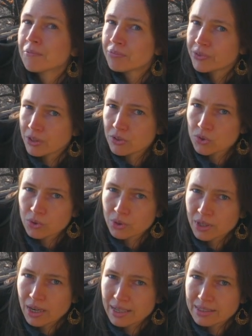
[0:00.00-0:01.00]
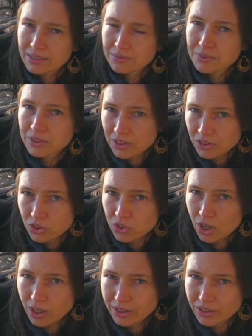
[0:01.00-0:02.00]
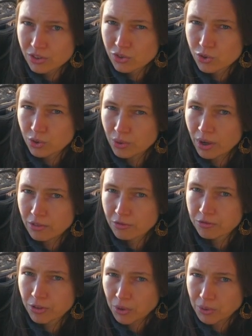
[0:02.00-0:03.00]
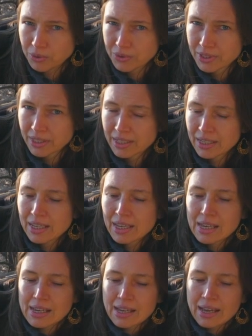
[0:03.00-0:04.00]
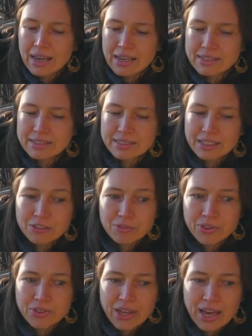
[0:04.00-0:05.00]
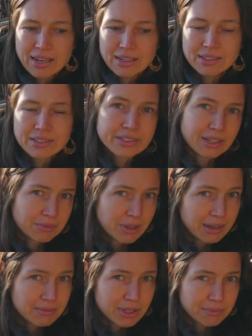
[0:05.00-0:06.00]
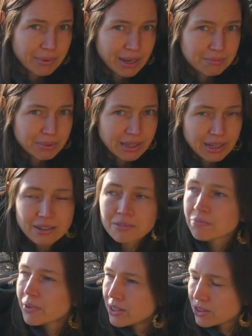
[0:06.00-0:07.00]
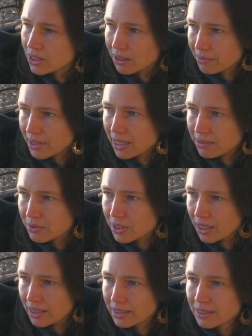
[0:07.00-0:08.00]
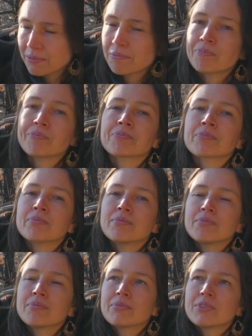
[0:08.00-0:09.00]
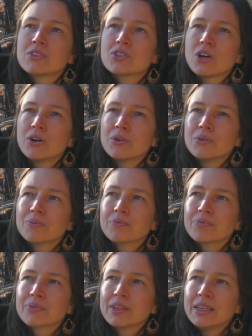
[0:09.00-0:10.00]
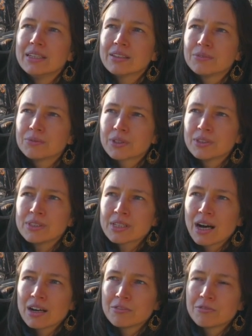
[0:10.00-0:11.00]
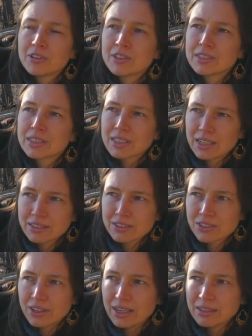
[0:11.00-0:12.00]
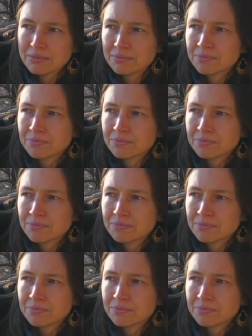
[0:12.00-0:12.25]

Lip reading: those orgasms start to unfold? And even then, sometimes it might be there and sometimes not. So in the world of Tantra,